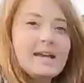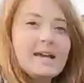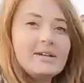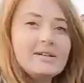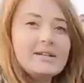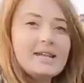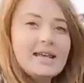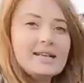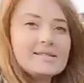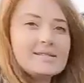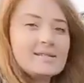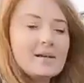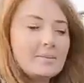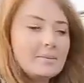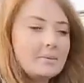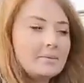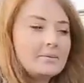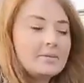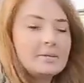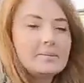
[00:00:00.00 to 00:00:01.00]
Now next up,
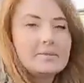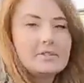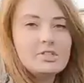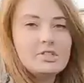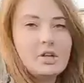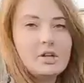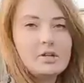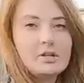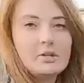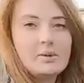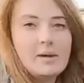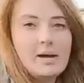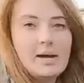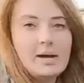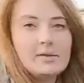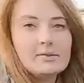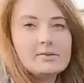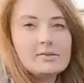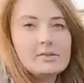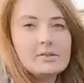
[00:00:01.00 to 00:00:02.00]
I'm going to be showing you
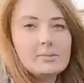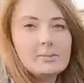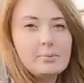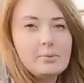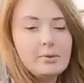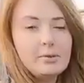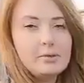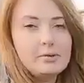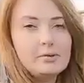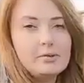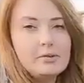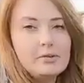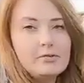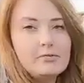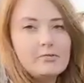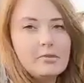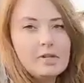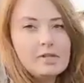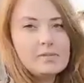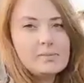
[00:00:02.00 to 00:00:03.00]
how to prune your
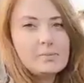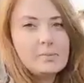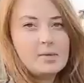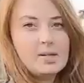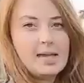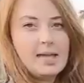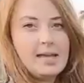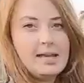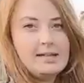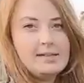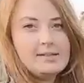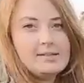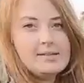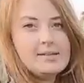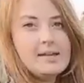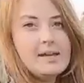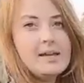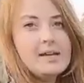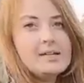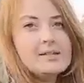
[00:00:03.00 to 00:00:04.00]
raspberry canes.